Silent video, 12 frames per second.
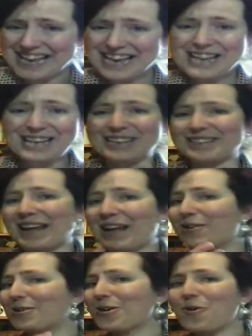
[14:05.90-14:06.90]
Because
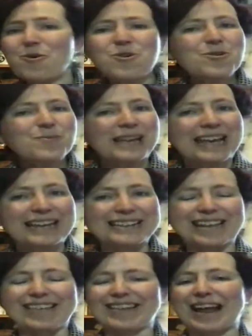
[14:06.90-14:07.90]
that would all be
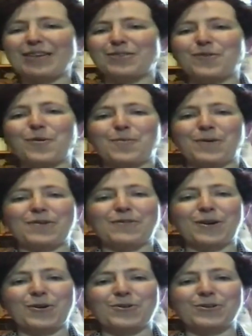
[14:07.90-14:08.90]
edited out for a
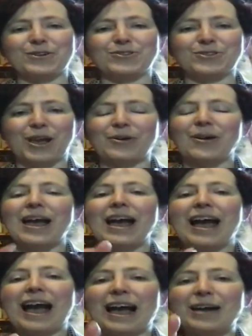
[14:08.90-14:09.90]
pre-recorded show.
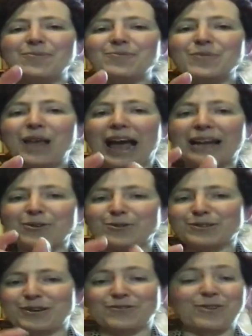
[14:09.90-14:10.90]
And
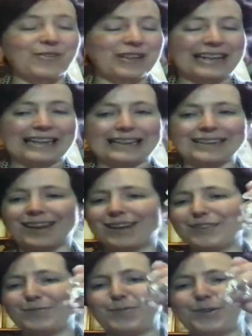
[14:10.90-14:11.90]
also I've got the little
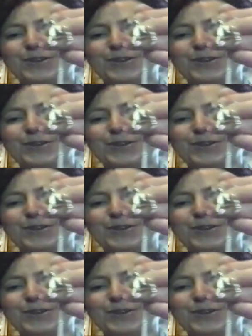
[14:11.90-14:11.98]
live button,